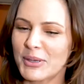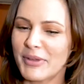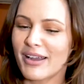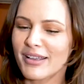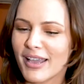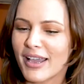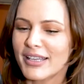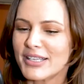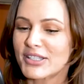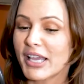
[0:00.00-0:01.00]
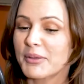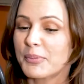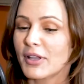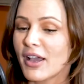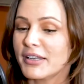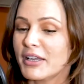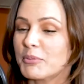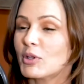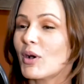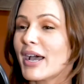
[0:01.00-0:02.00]
America. He's like, blonde
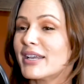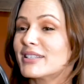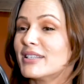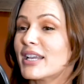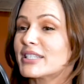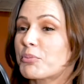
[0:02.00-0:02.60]
hair, blue eyes, and nice